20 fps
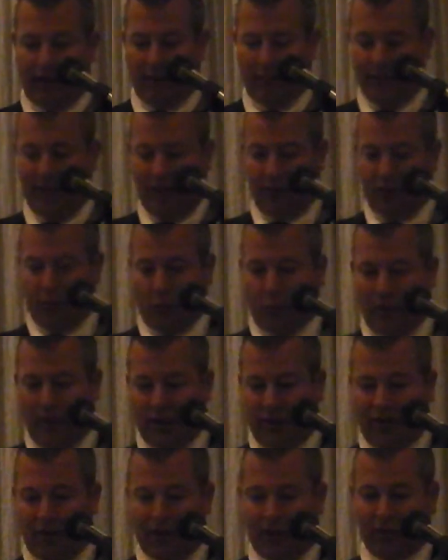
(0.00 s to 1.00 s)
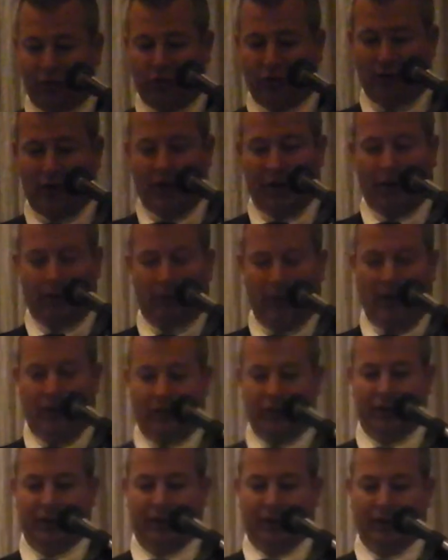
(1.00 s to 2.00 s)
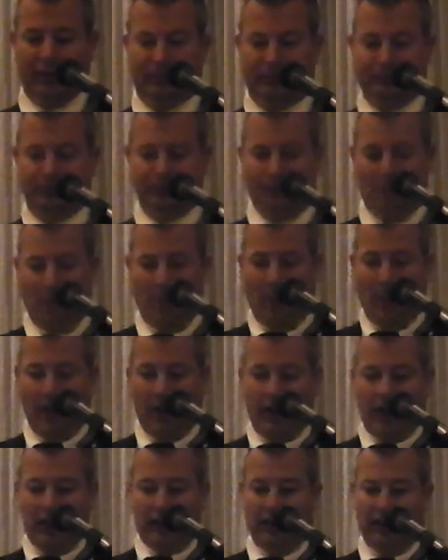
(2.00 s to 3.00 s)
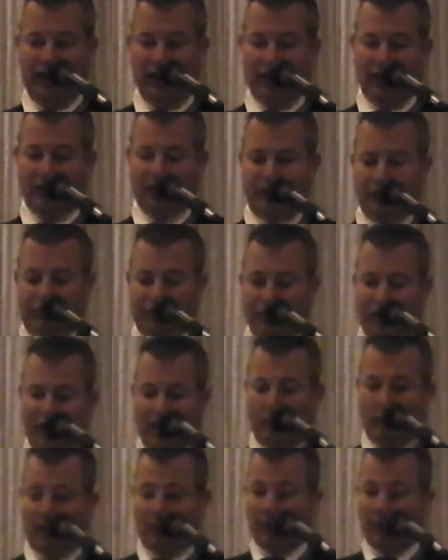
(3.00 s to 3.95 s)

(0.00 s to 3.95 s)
about the way things are done around here. Needless to say, we are